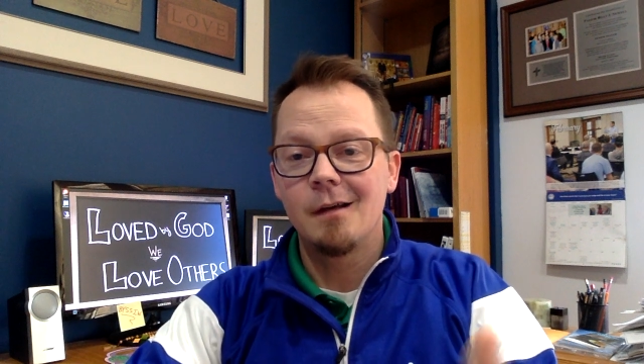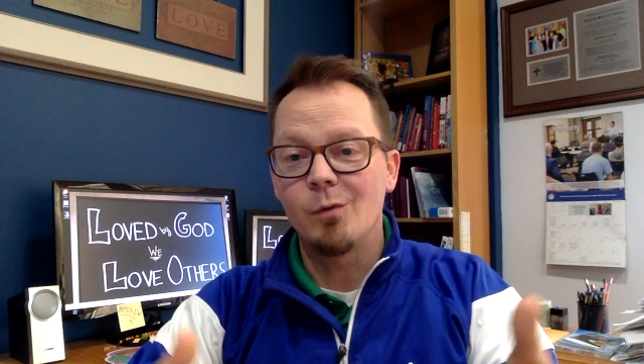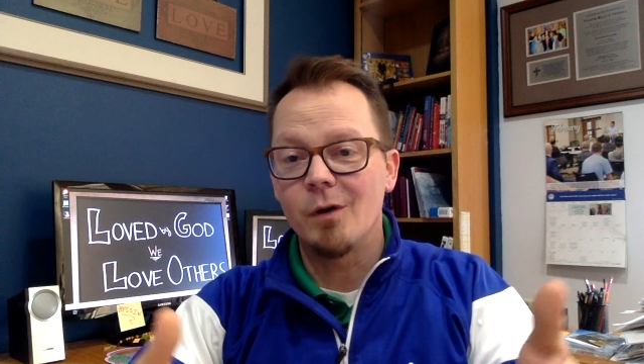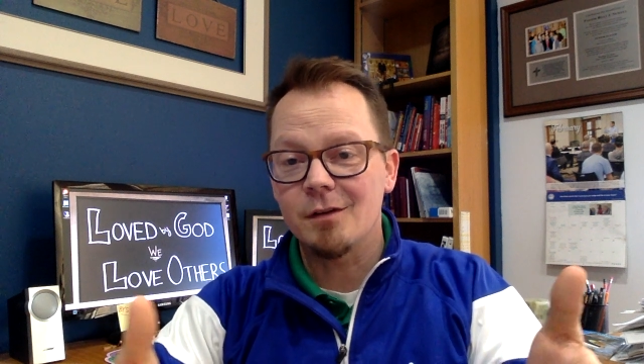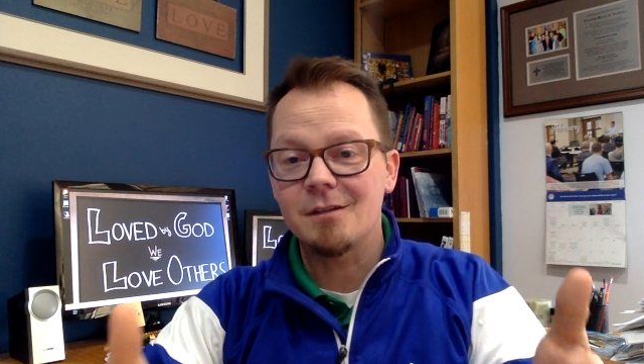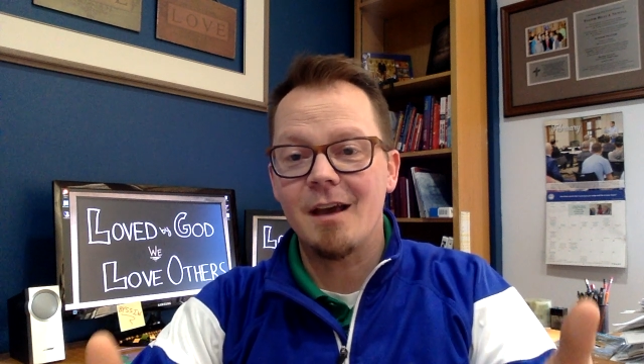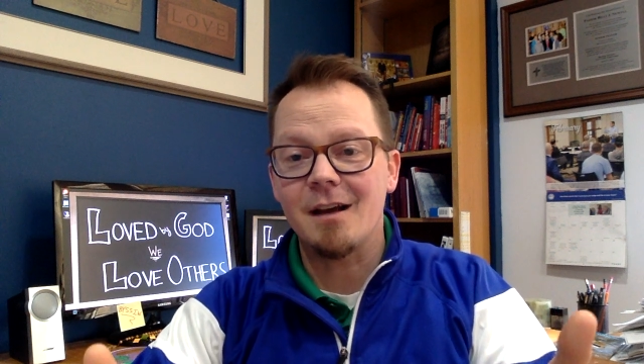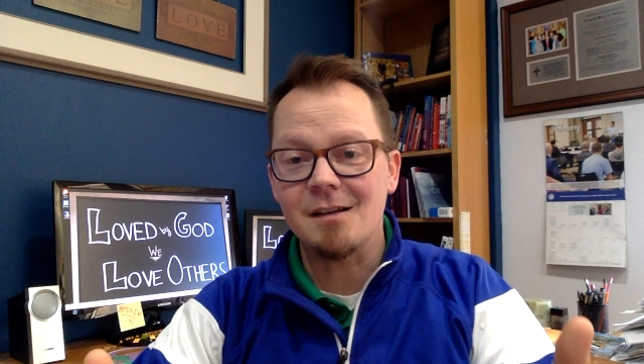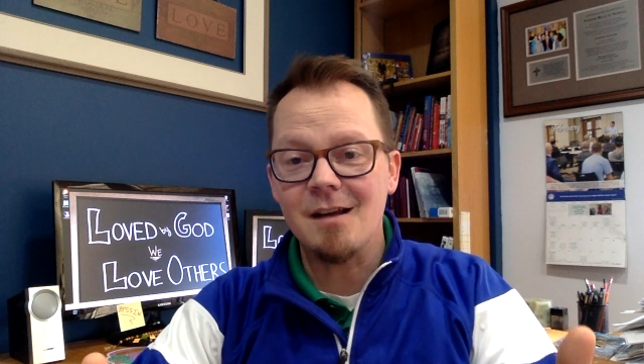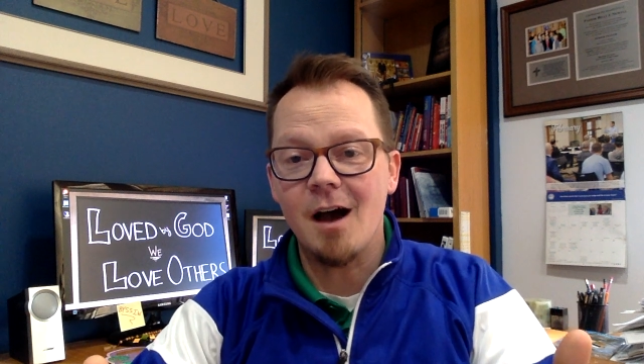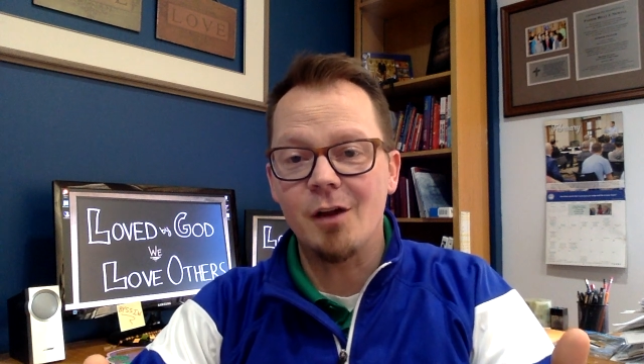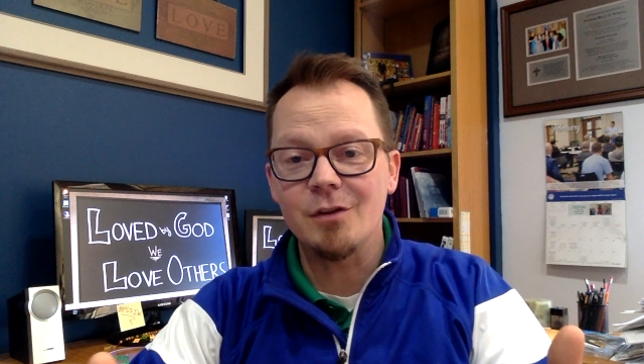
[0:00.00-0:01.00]
well,
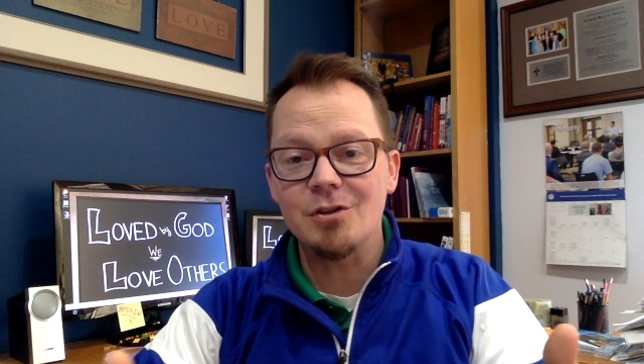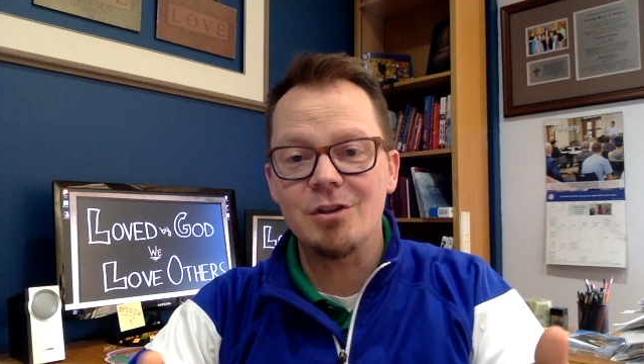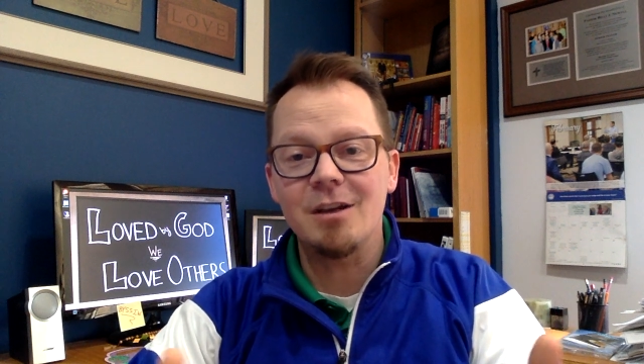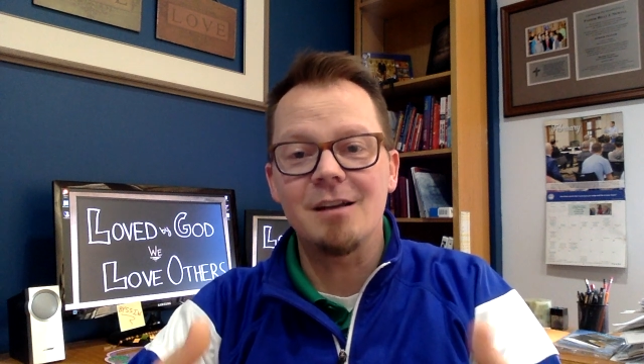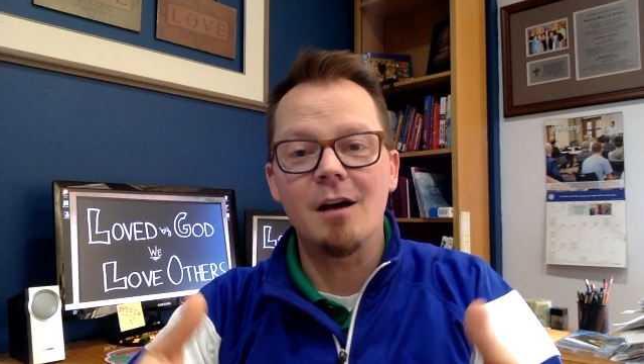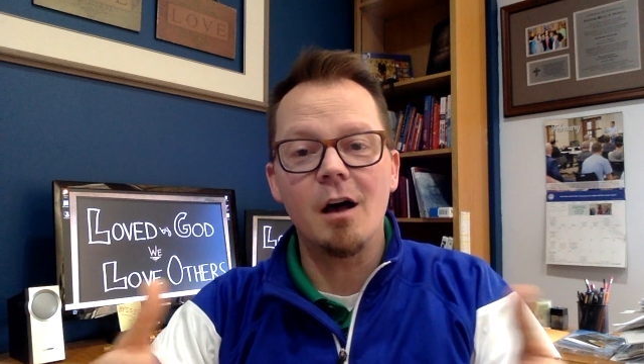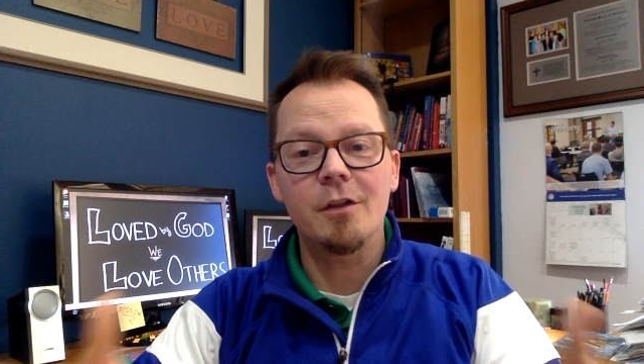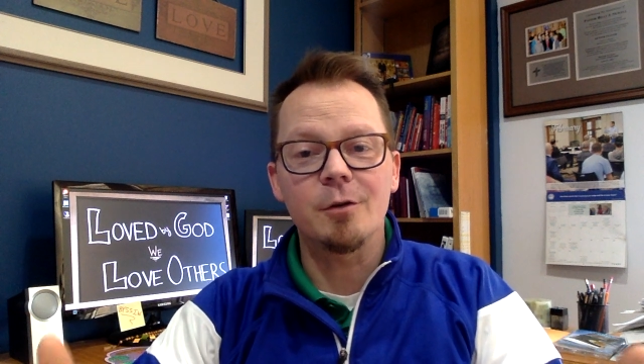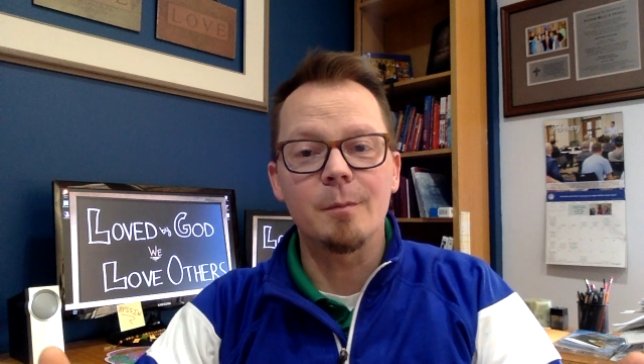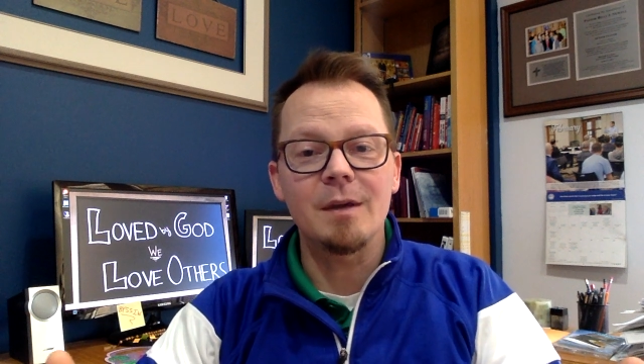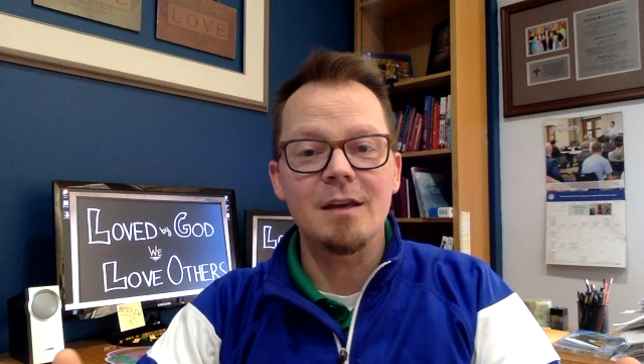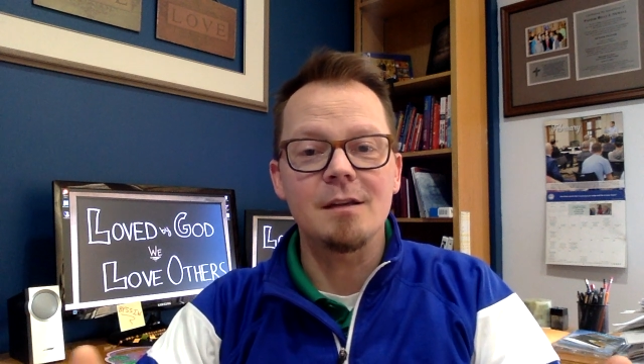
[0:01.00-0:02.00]
technology and other
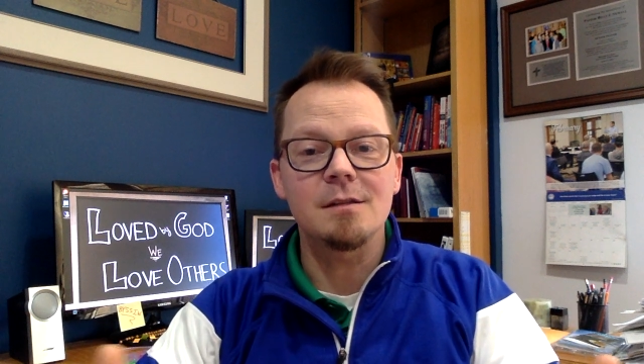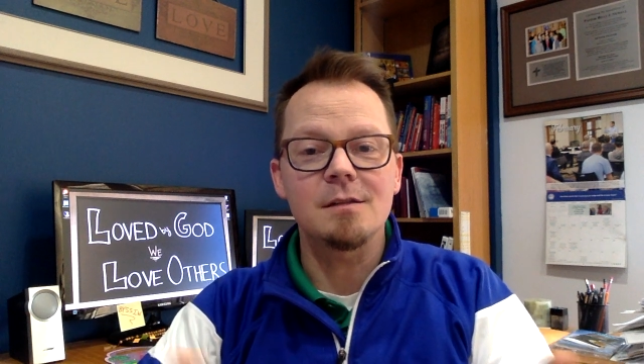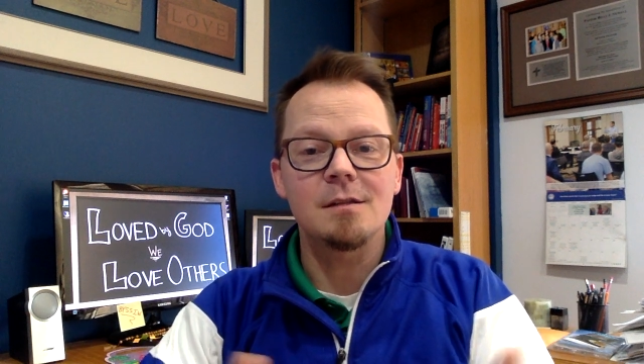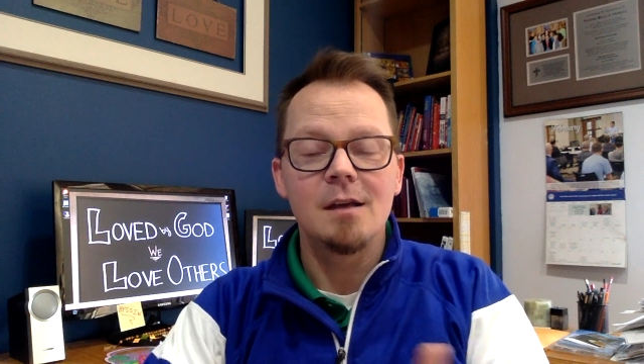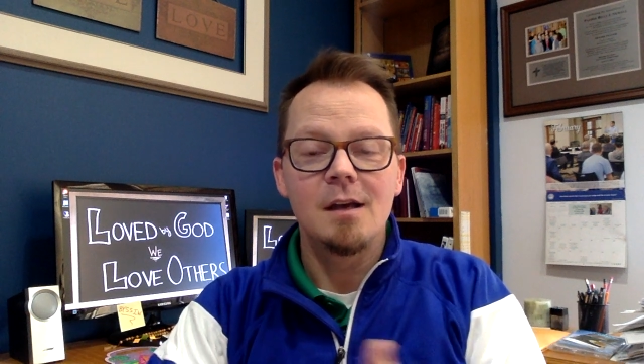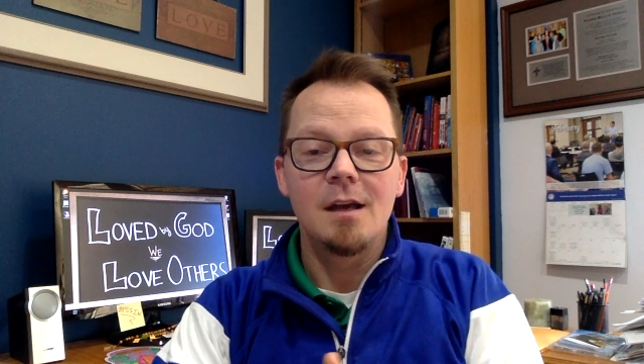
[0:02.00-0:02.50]
means.